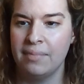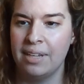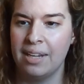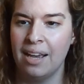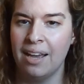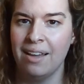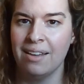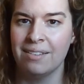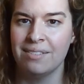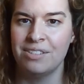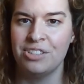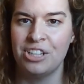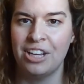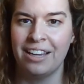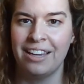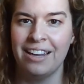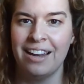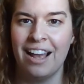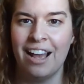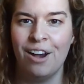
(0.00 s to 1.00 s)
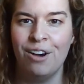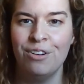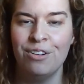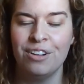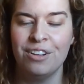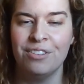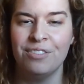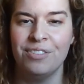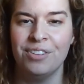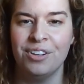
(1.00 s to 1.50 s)
yeah, check it out
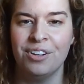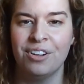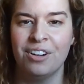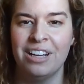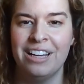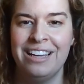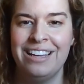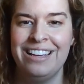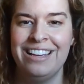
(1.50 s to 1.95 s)
if you